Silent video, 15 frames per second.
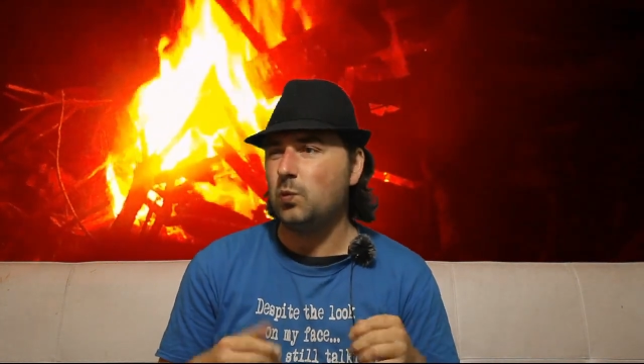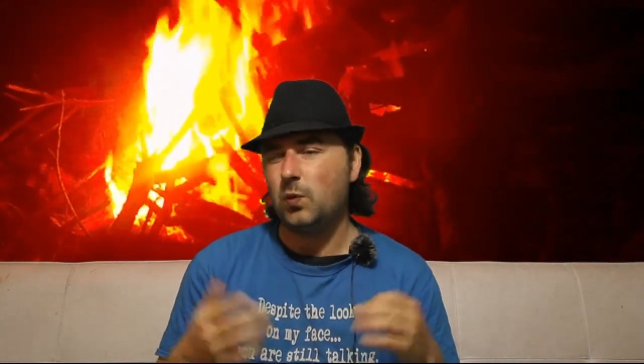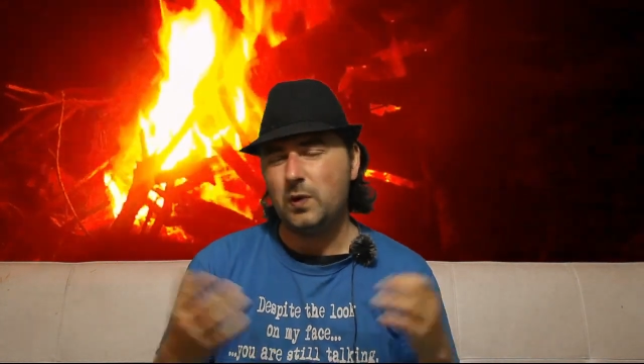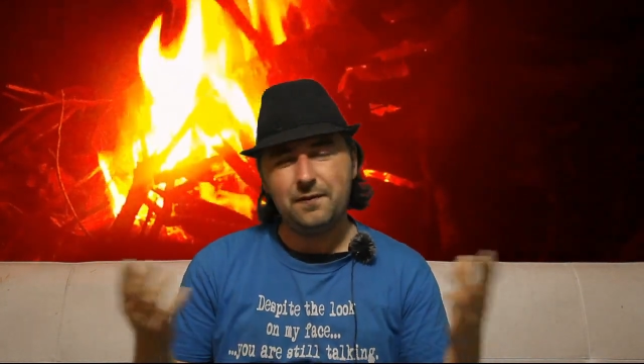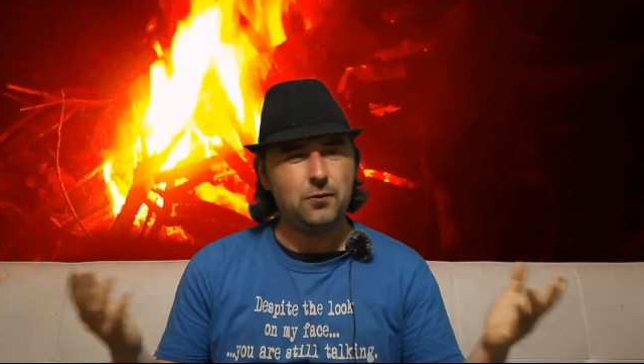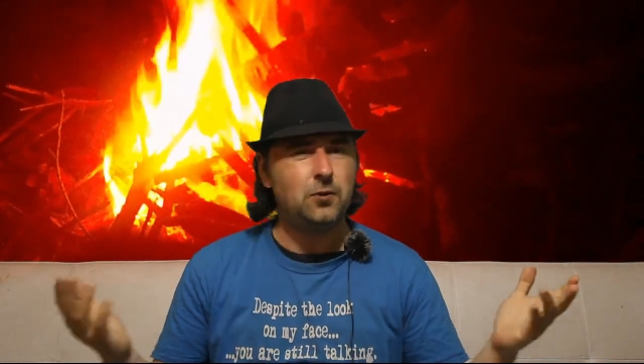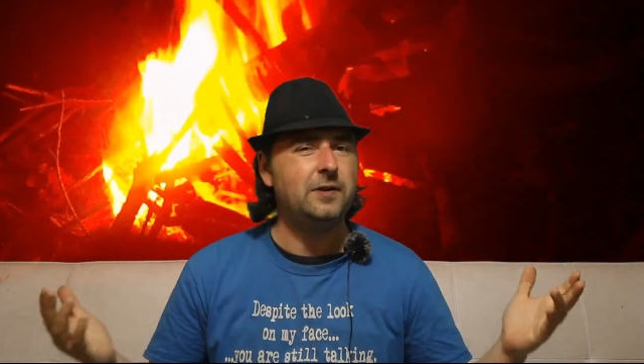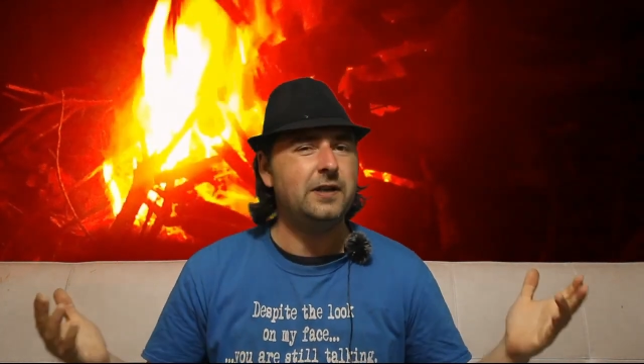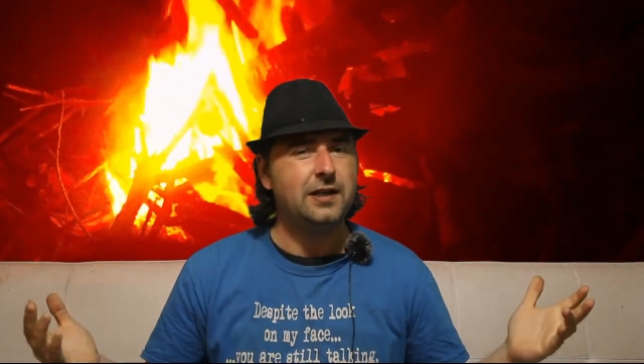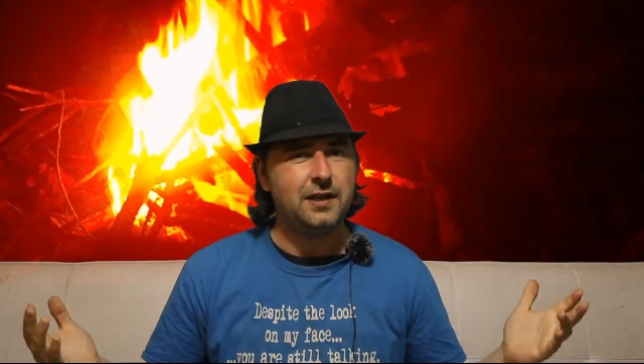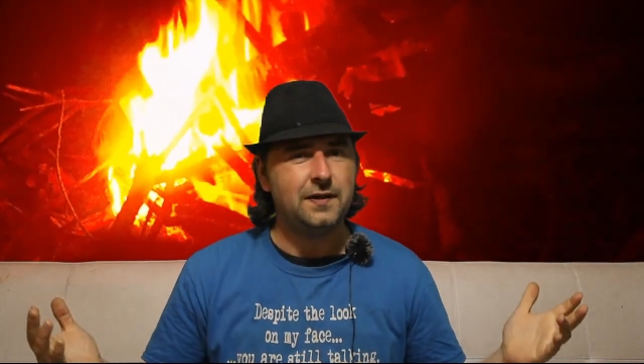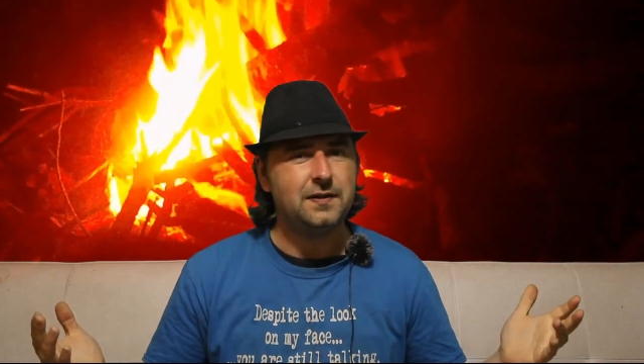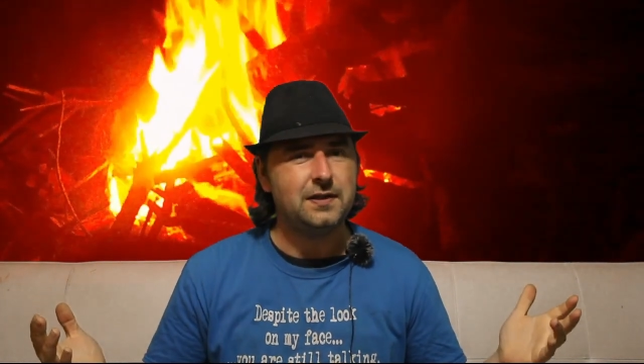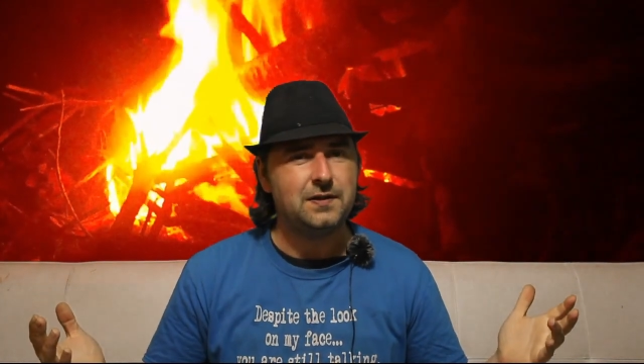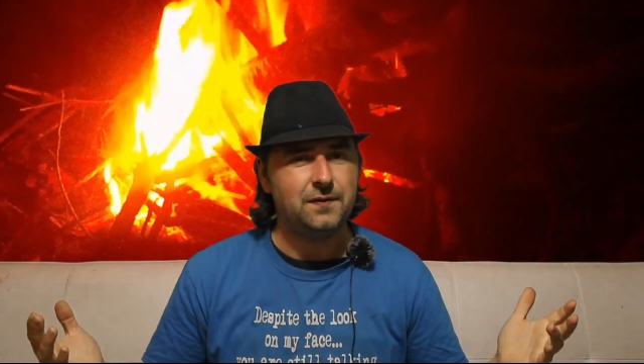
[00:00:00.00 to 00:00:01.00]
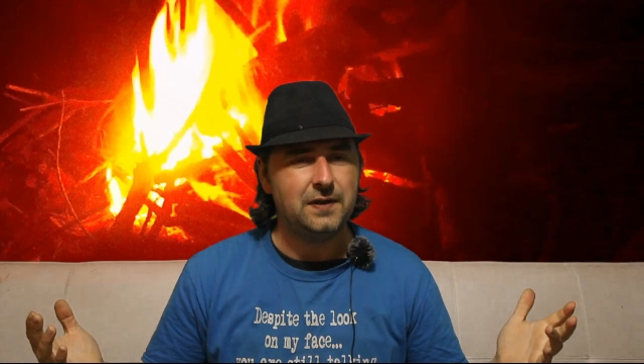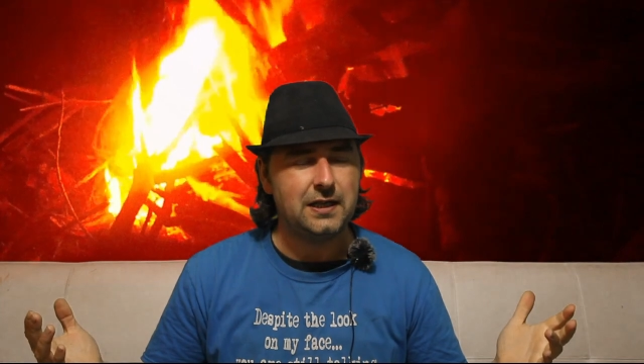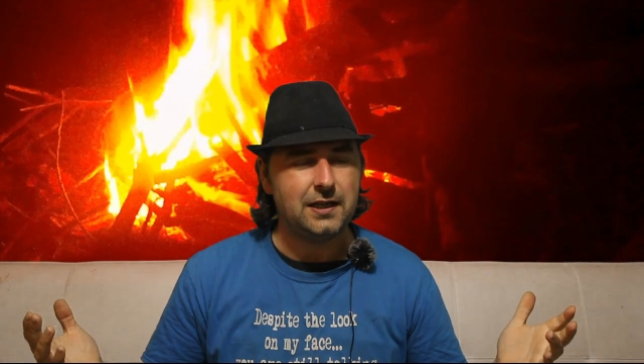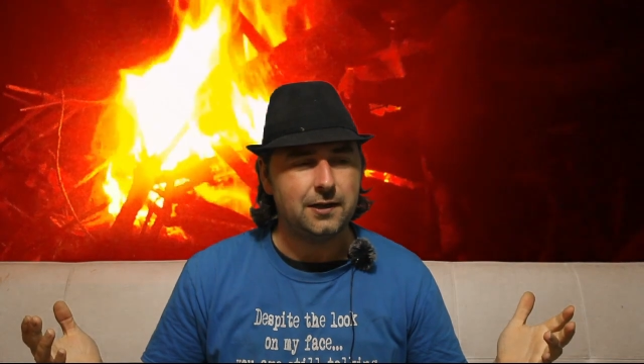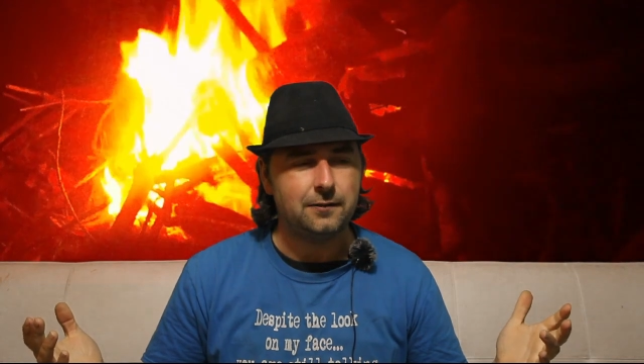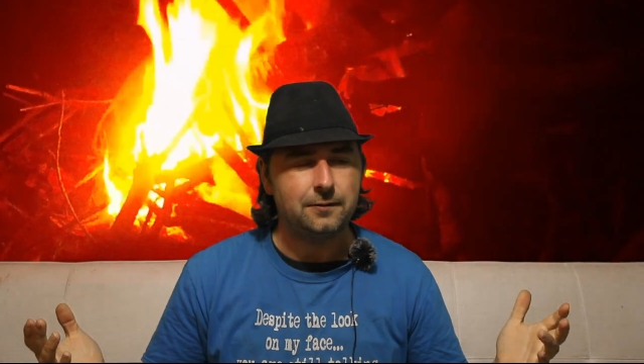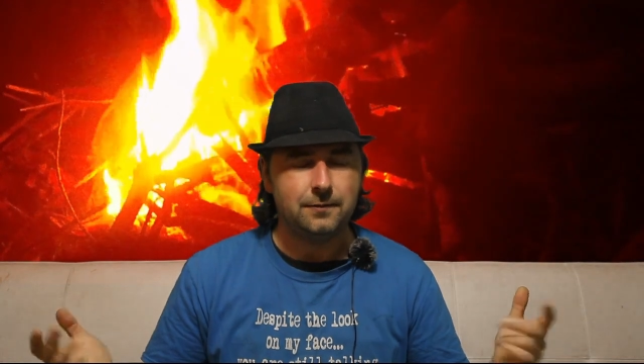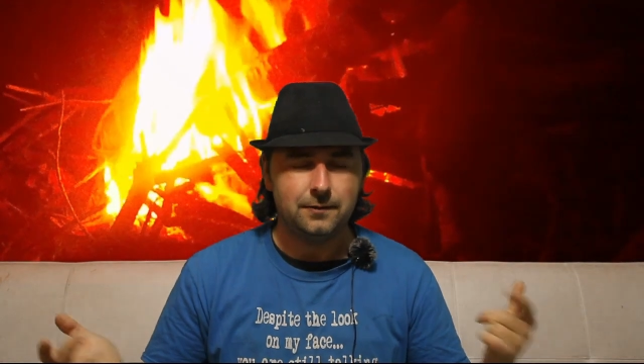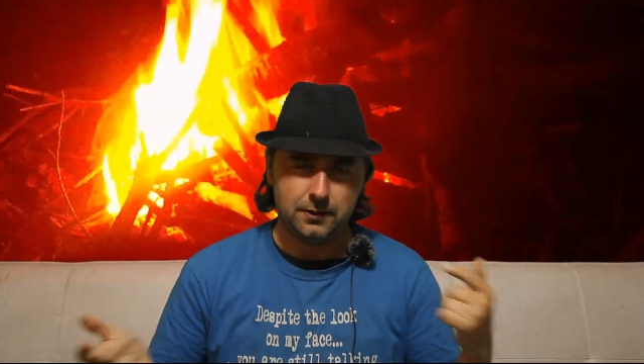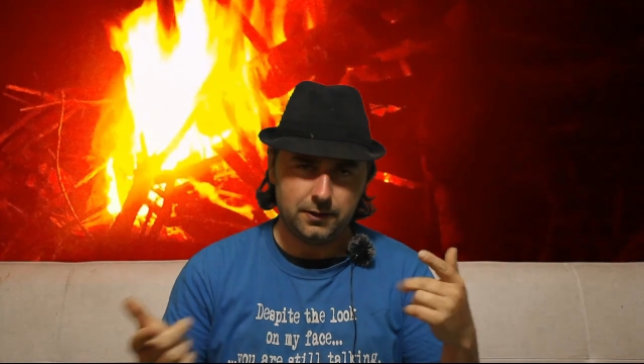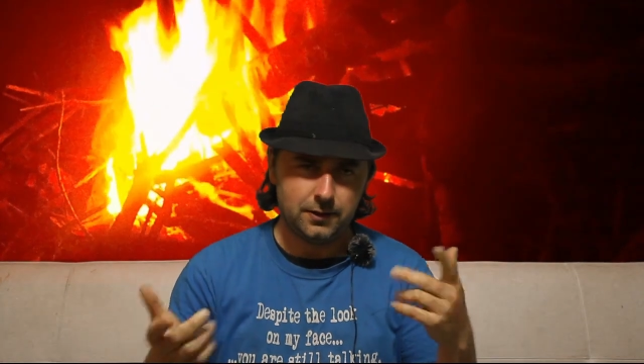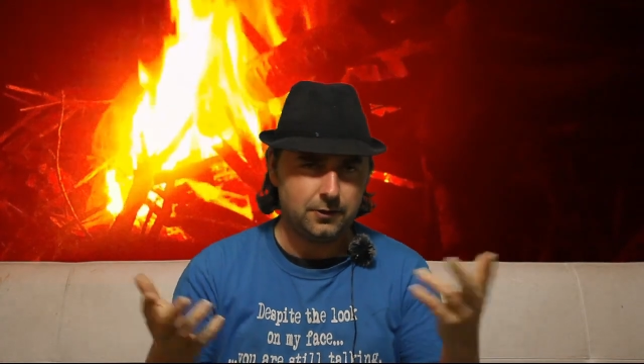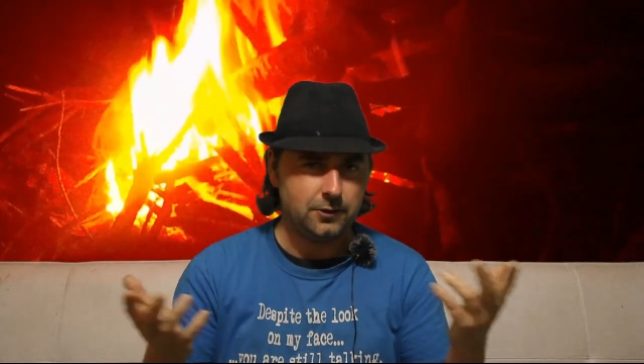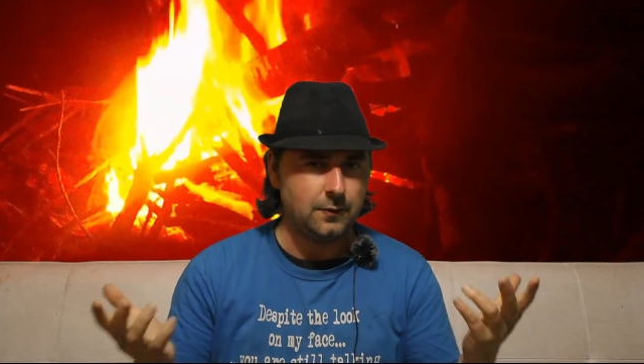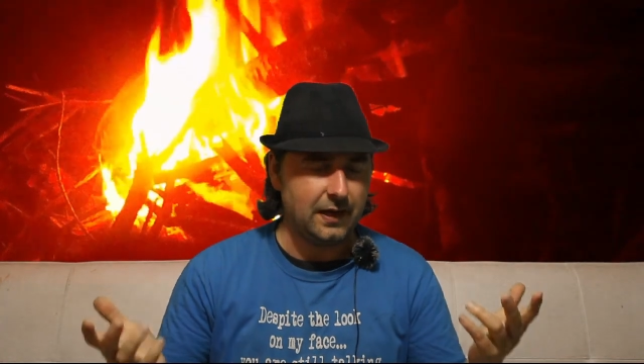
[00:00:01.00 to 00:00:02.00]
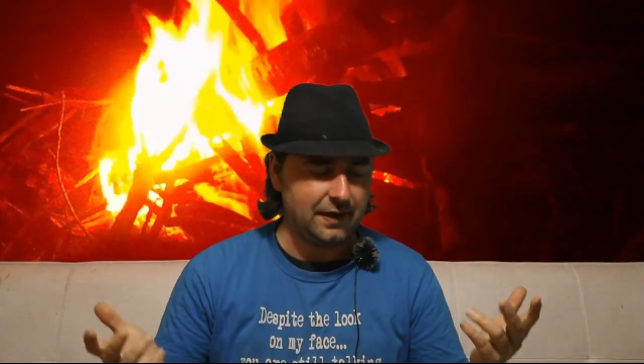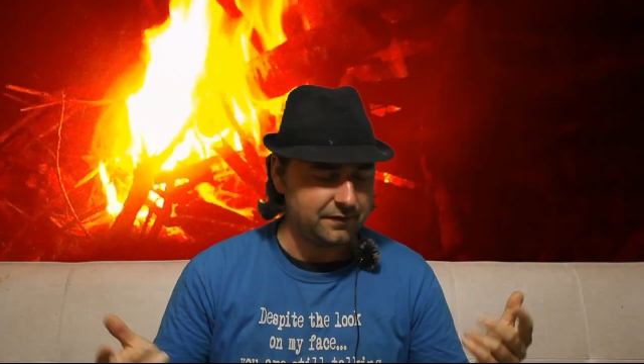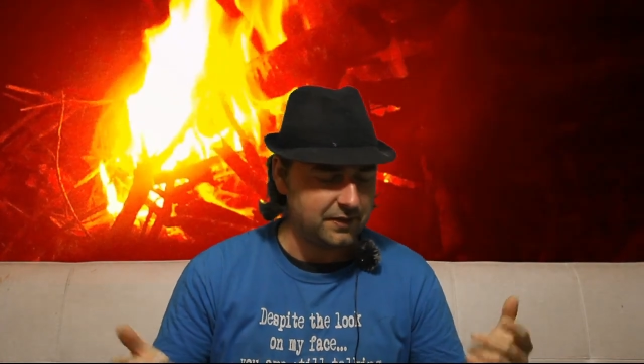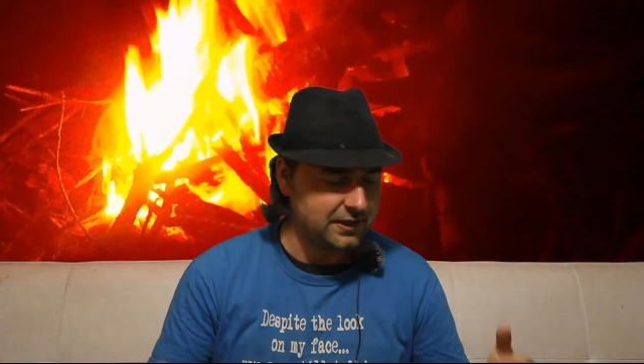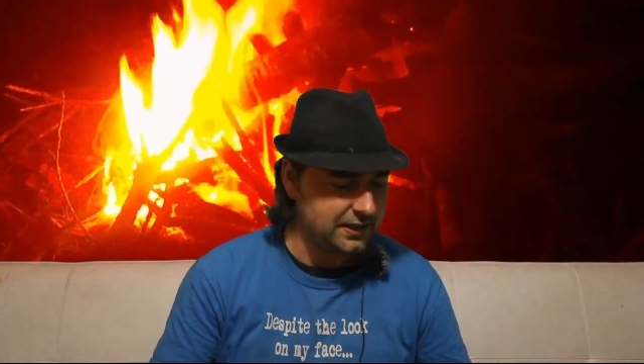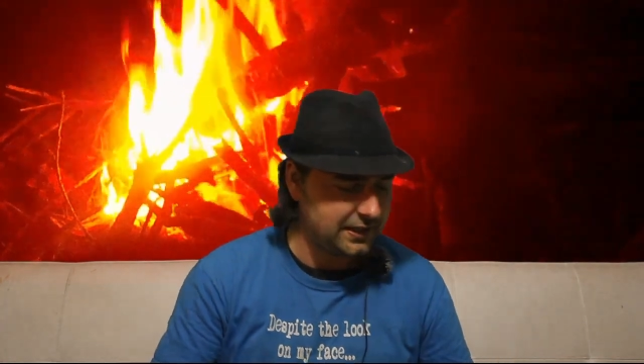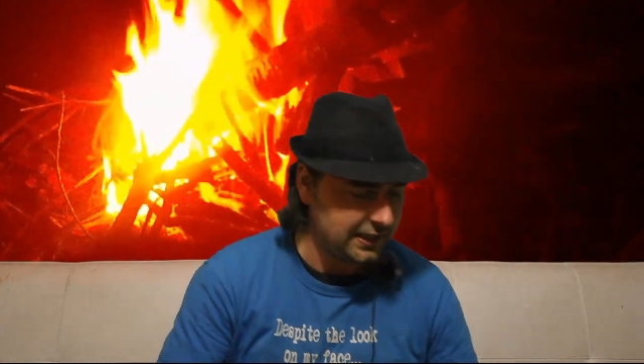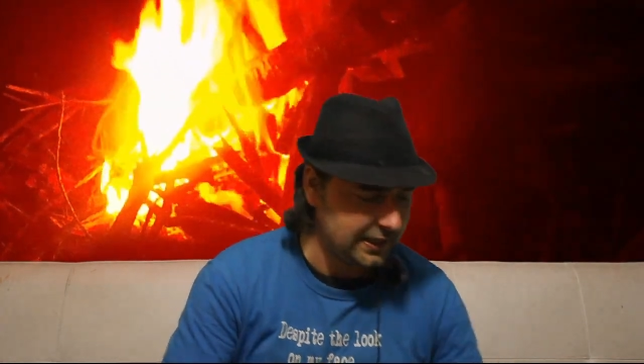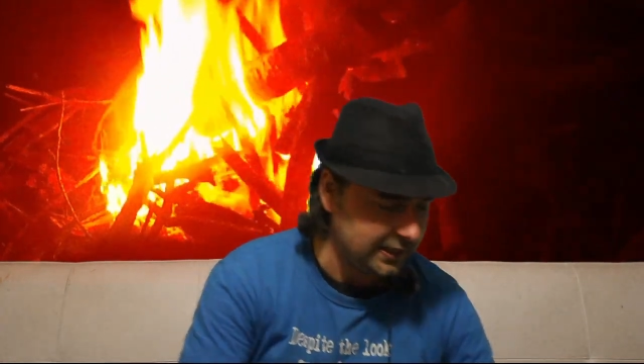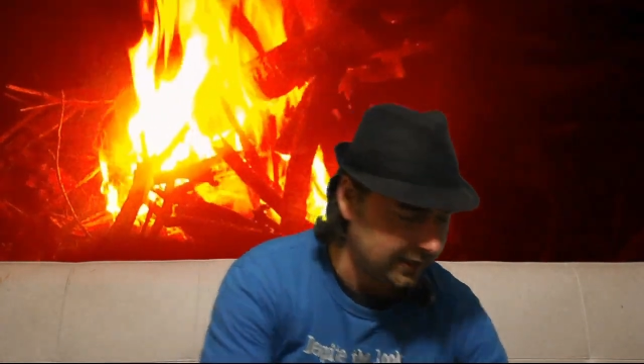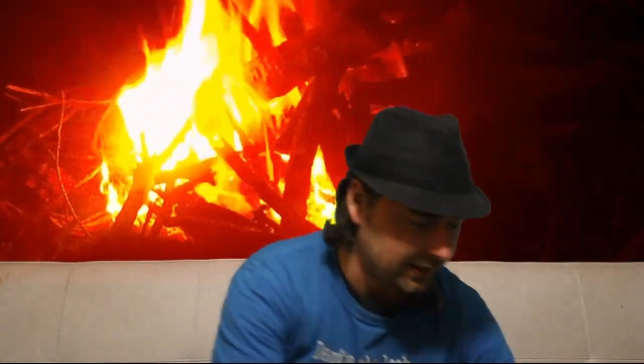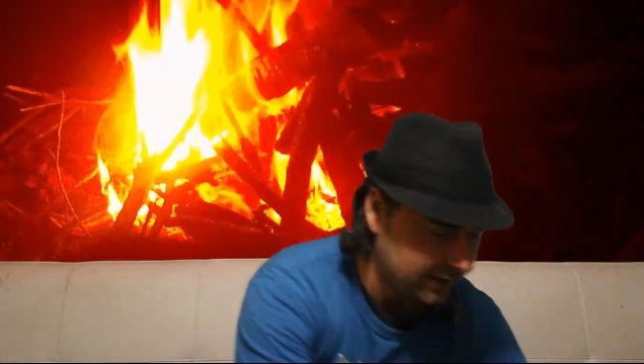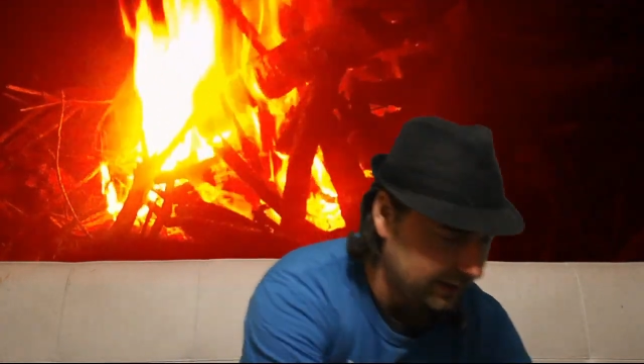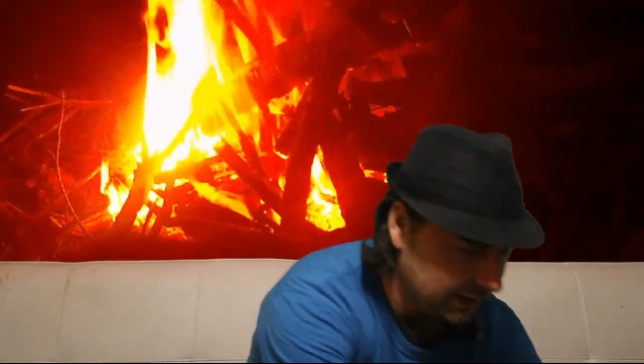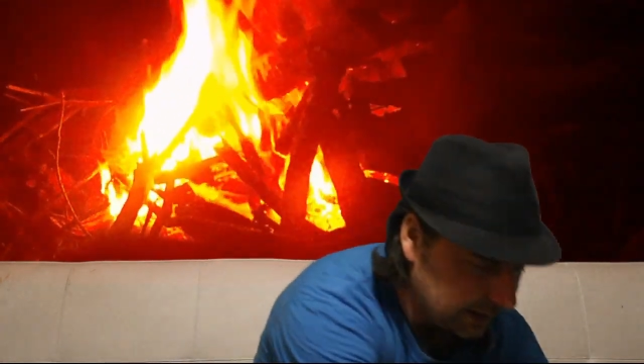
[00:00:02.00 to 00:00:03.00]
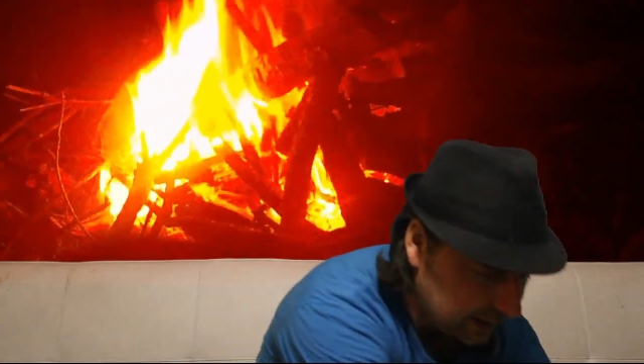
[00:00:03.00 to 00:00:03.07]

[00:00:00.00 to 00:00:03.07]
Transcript: we've already done this video, though you haven't seen it.